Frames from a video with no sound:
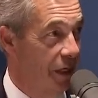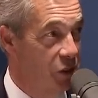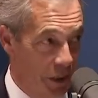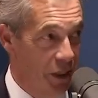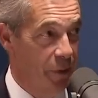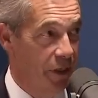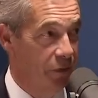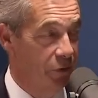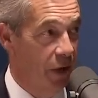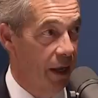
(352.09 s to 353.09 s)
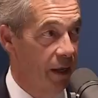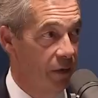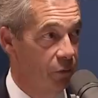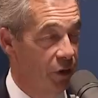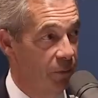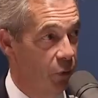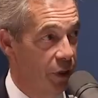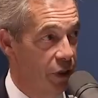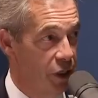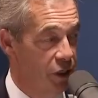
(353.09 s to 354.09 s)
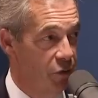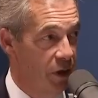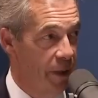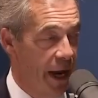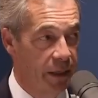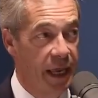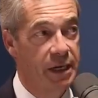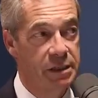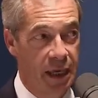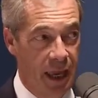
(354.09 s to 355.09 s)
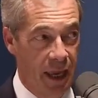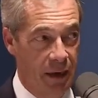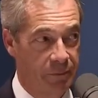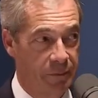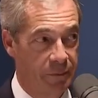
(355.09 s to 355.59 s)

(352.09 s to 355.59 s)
in 2023 when the mortgage is repaid. And here's the key.